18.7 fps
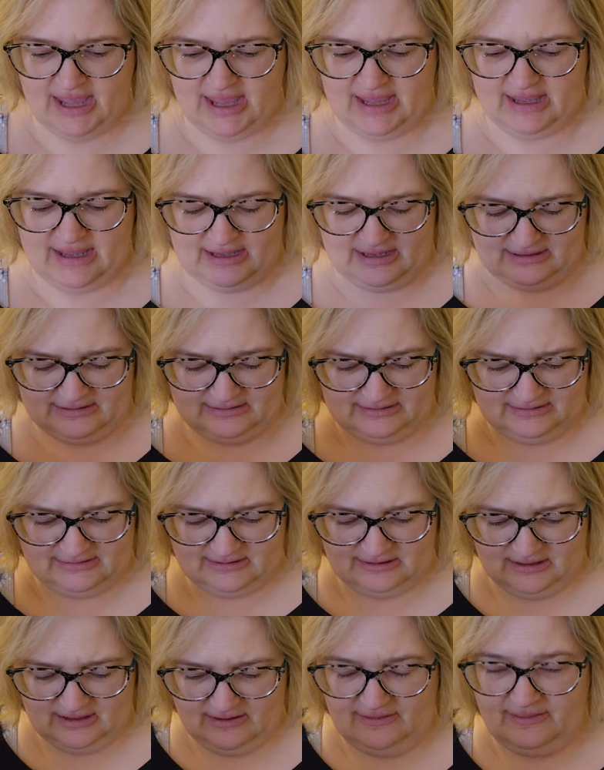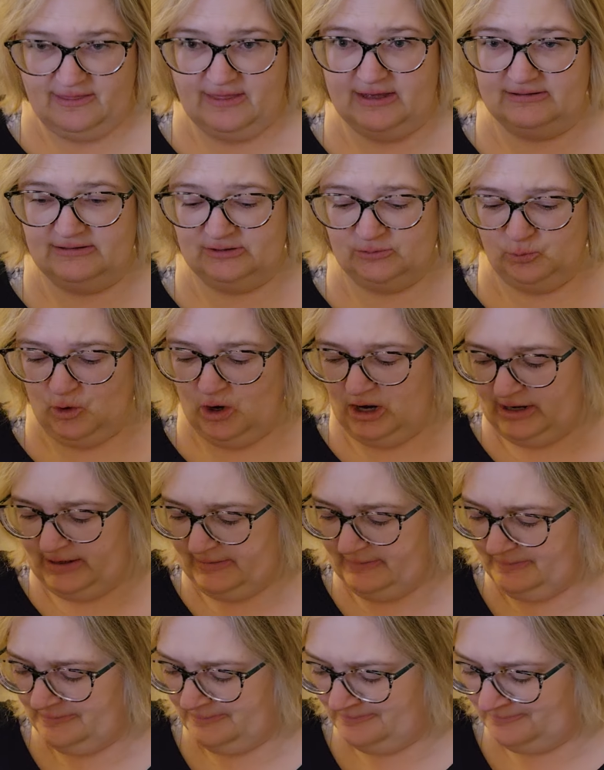is this
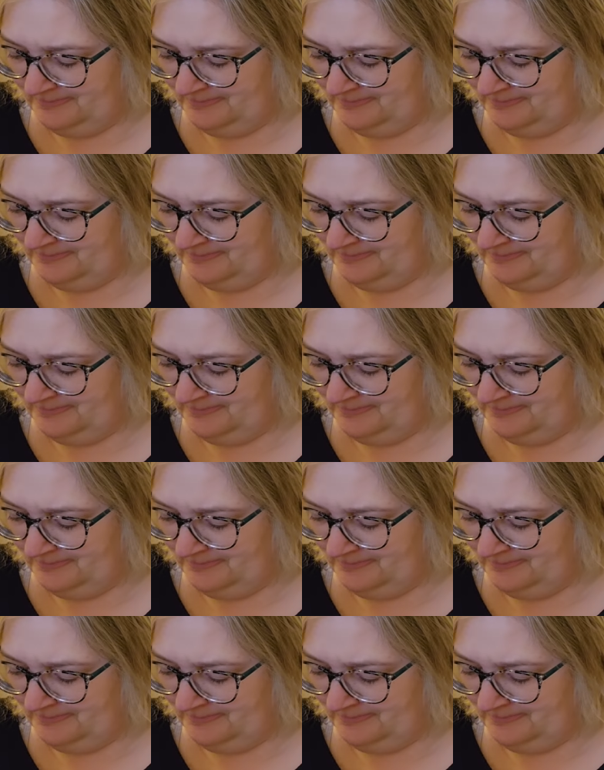one